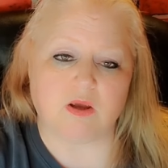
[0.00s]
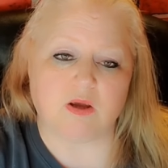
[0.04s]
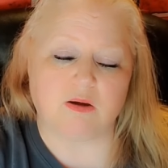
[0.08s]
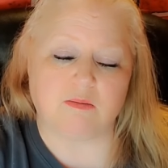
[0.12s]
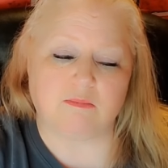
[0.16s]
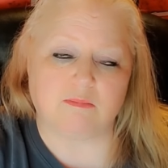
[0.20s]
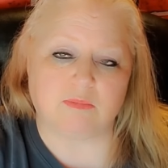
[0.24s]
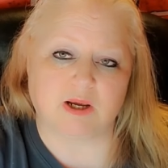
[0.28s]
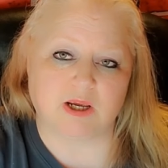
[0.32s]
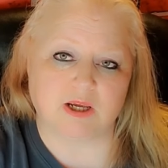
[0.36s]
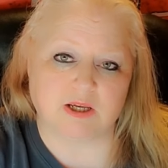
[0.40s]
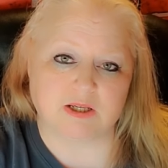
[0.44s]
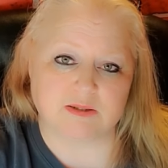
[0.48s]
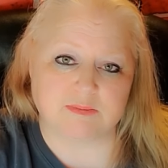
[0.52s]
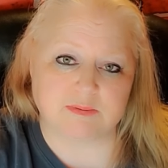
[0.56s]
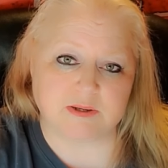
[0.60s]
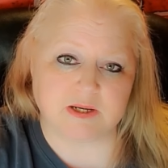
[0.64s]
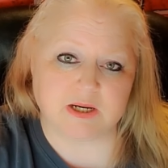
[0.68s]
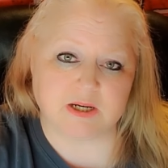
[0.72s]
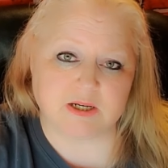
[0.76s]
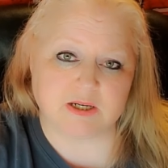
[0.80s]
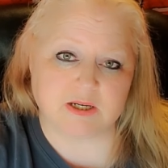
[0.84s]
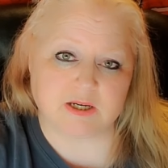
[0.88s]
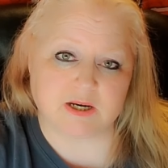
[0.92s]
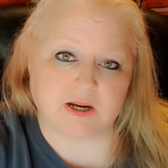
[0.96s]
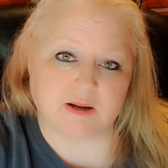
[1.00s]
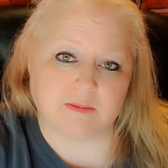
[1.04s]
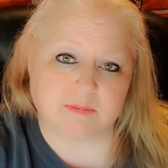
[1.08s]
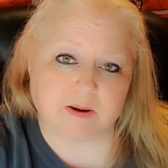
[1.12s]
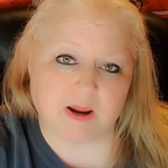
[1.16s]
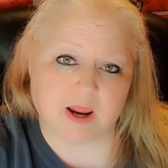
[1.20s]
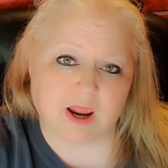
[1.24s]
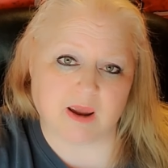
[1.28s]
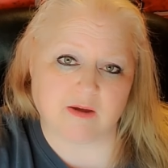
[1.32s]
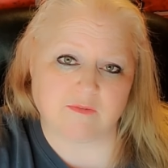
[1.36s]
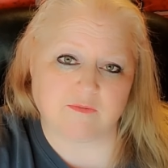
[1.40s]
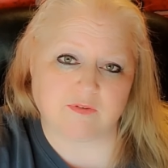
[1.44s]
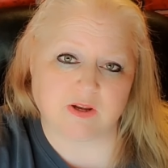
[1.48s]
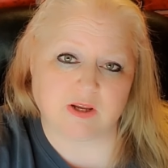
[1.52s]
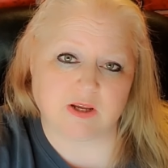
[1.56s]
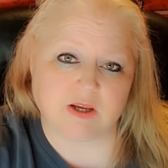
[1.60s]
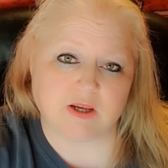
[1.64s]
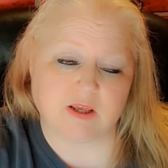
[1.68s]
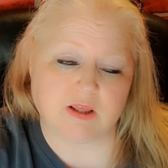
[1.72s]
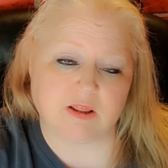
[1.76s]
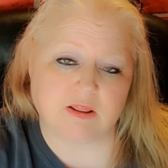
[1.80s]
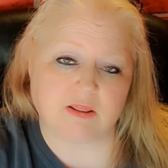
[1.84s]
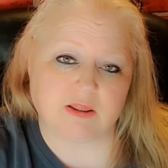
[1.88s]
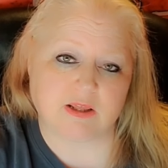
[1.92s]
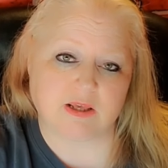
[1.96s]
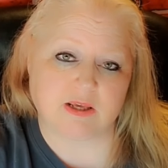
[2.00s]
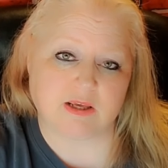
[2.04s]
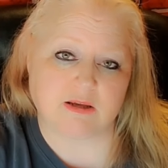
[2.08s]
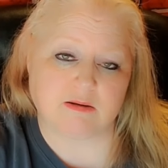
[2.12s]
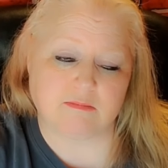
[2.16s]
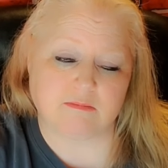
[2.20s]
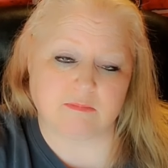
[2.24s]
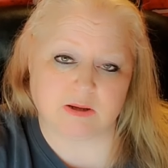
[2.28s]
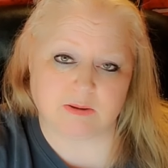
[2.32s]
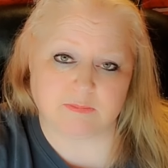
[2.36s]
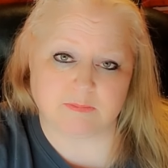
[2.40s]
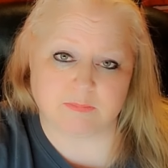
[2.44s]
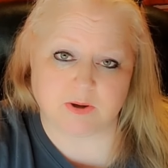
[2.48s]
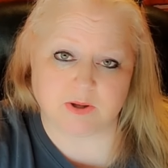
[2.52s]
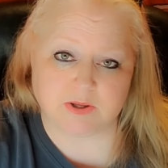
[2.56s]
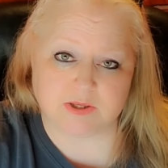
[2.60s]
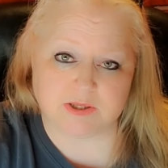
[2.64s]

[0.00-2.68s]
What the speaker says: my husband ended up having the meatball